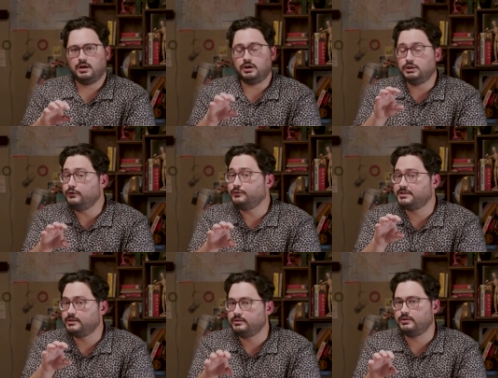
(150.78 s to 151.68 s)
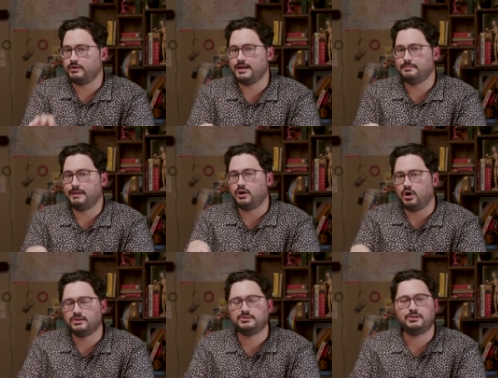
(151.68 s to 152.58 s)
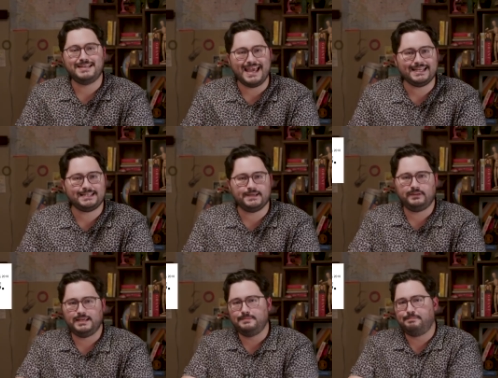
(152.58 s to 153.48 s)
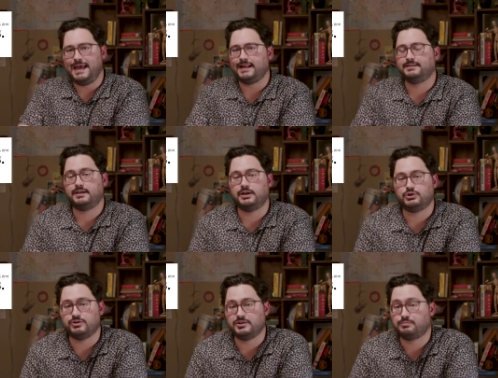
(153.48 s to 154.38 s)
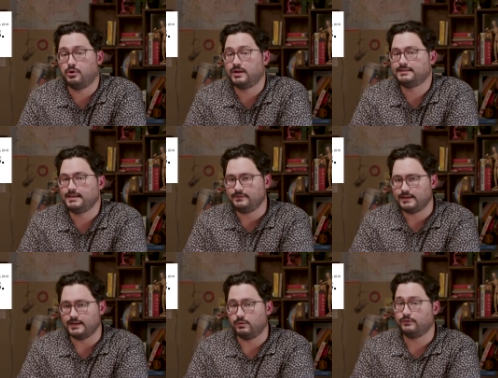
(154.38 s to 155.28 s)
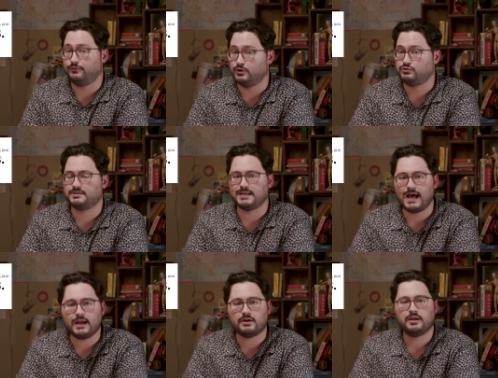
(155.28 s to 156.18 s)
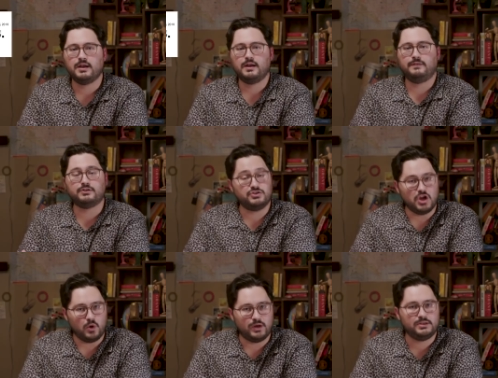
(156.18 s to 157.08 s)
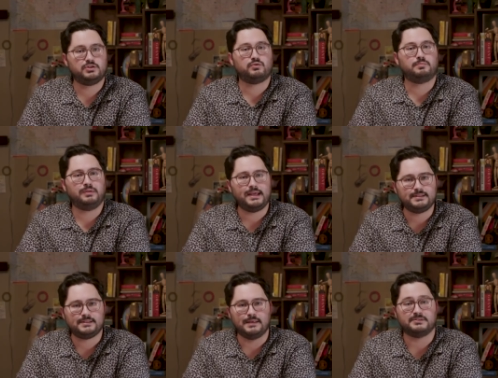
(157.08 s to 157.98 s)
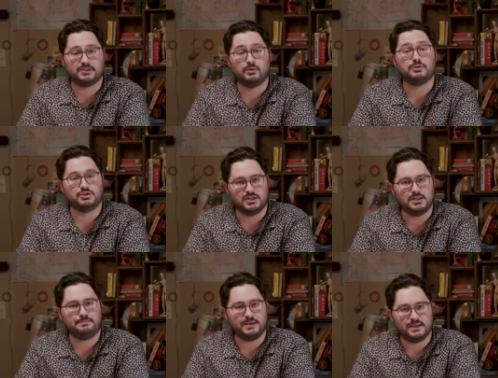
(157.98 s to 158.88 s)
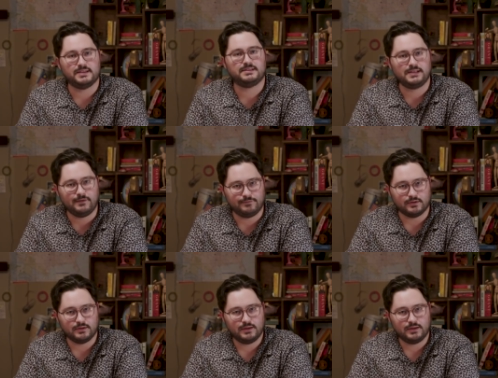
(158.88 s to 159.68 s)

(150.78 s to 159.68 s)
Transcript: A low fertility rate might also negatively impact a country's productivity. When folks retire, there's no one to replace them, so GDP can suffer.